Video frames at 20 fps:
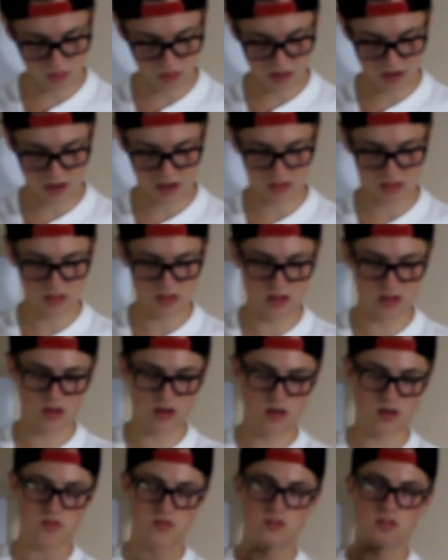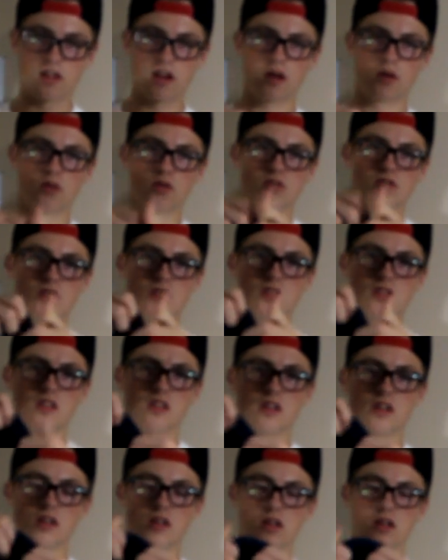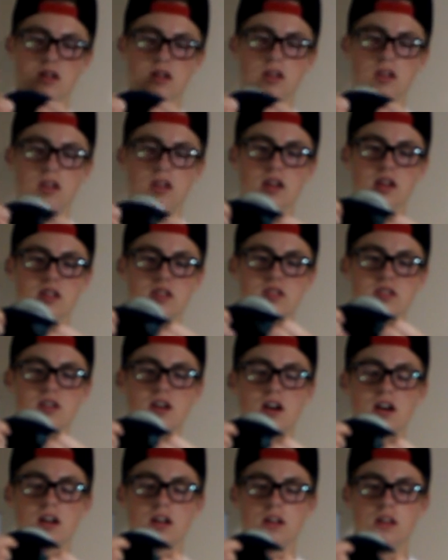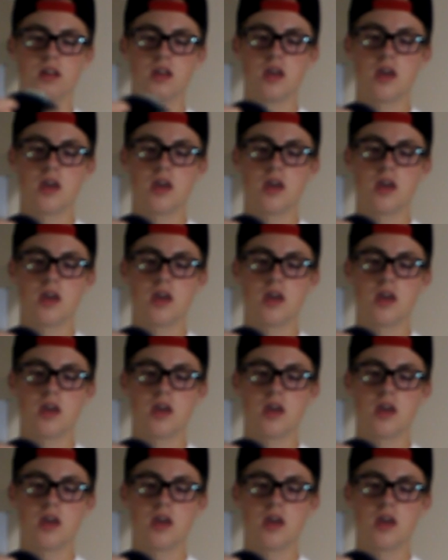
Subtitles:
They got the flowers on the inside.